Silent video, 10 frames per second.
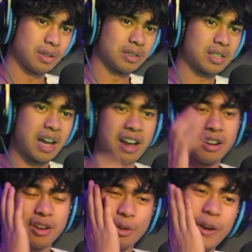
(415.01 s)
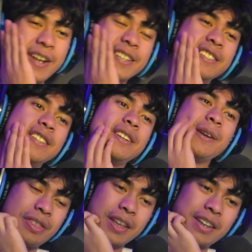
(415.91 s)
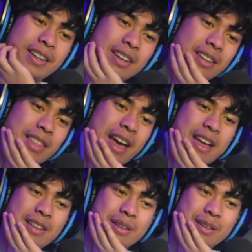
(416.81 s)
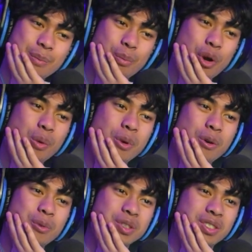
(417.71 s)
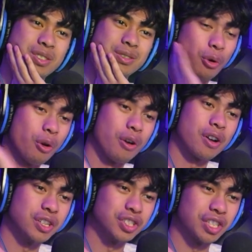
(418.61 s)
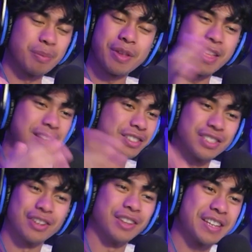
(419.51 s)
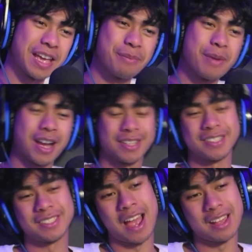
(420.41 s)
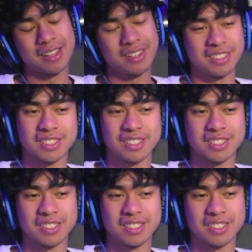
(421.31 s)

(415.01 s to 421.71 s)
It's kind of crazy thinking that Momo was born on a ship and then he suddenly came back to this island.